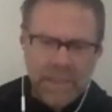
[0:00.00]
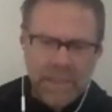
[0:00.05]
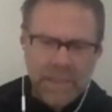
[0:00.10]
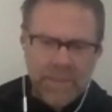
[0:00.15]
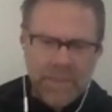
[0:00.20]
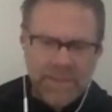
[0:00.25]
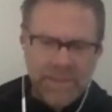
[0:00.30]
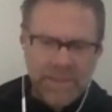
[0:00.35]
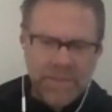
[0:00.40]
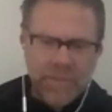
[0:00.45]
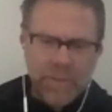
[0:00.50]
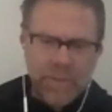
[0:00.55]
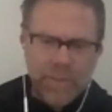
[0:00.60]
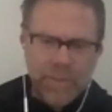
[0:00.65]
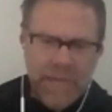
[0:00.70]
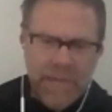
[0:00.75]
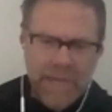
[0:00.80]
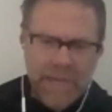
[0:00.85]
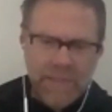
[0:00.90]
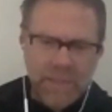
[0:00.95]
and myself, we
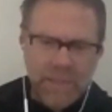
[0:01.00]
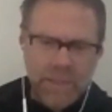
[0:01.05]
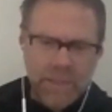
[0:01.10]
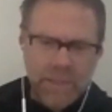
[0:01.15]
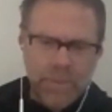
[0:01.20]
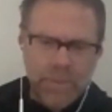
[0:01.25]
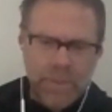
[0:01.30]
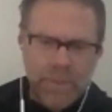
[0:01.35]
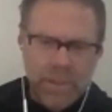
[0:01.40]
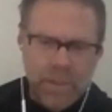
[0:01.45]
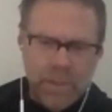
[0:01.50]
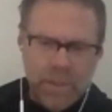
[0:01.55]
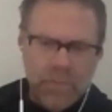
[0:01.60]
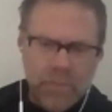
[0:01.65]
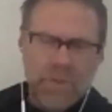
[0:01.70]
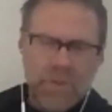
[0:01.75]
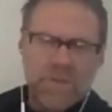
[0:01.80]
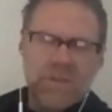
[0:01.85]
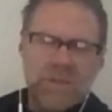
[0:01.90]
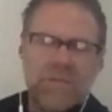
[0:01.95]
packed up
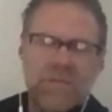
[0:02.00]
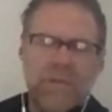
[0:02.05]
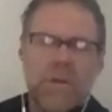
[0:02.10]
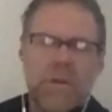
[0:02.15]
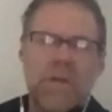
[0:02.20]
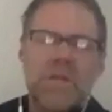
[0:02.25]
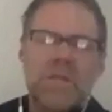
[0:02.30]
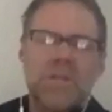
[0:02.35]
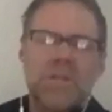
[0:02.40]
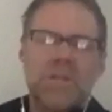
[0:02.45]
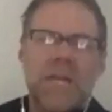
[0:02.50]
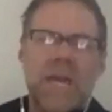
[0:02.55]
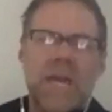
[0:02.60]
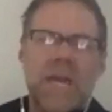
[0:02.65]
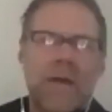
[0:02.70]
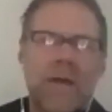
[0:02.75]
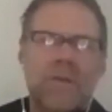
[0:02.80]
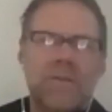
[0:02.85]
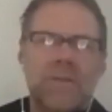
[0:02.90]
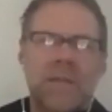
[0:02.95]
most of the furniture in the
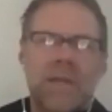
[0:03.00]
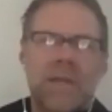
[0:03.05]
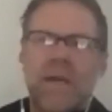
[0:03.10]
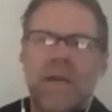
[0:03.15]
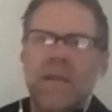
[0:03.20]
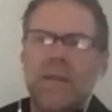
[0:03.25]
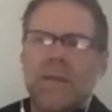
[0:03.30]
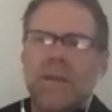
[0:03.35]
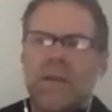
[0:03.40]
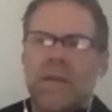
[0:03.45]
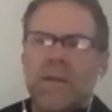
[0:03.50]
house, and I